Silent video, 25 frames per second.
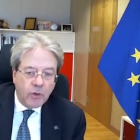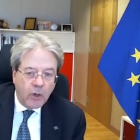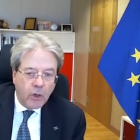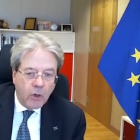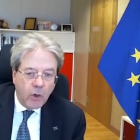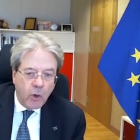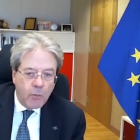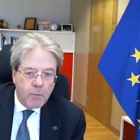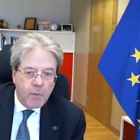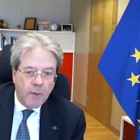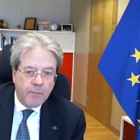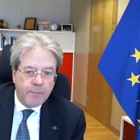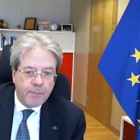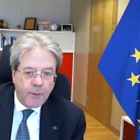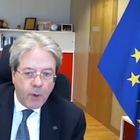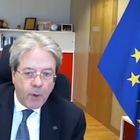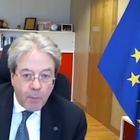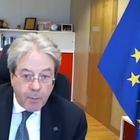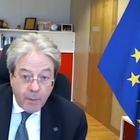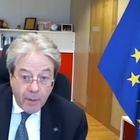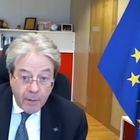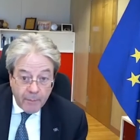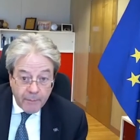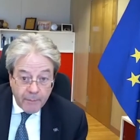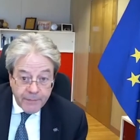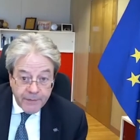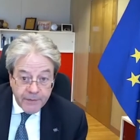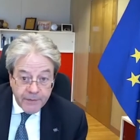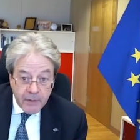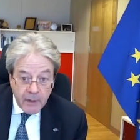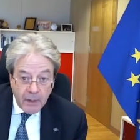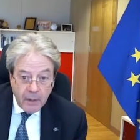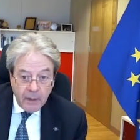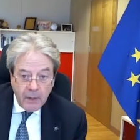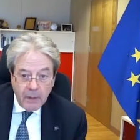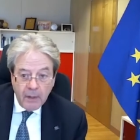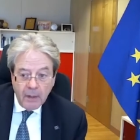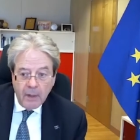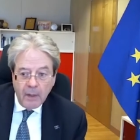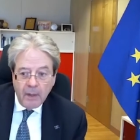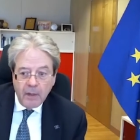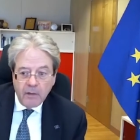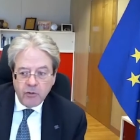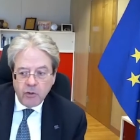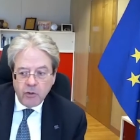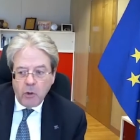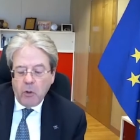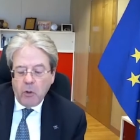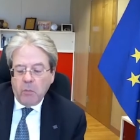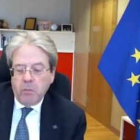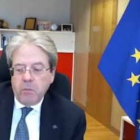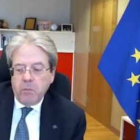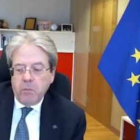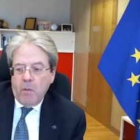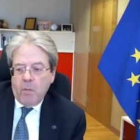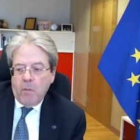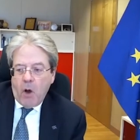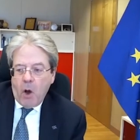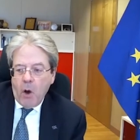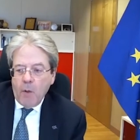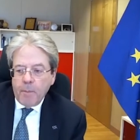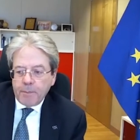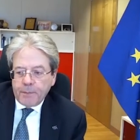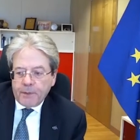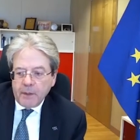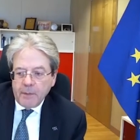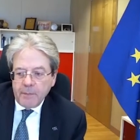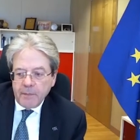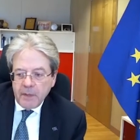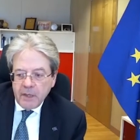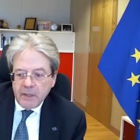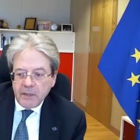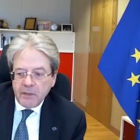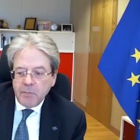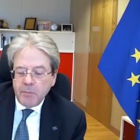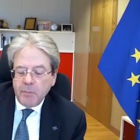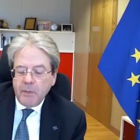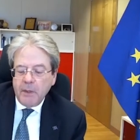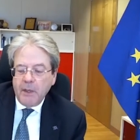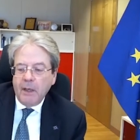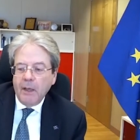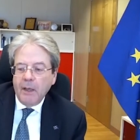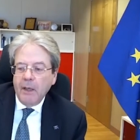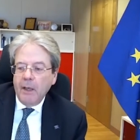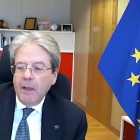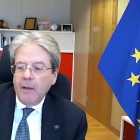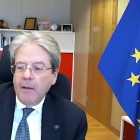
the global problems. So optimism,